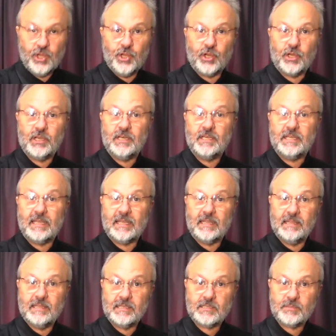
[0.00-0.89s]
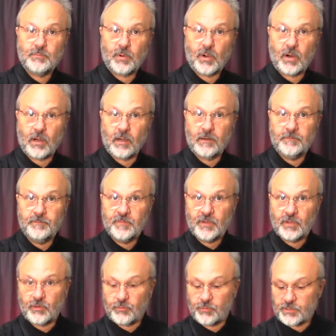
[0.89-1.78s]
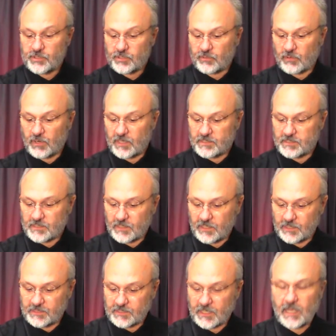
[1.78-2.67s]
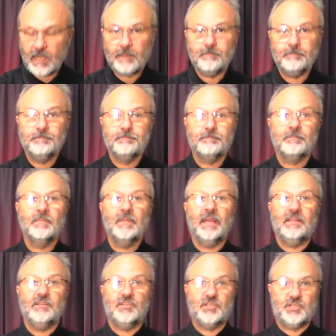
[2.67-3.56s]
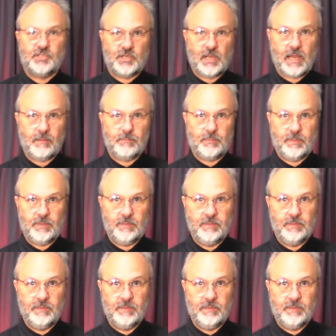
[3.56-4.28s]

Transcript: You're going to take this part, crisscross it on top, and stop.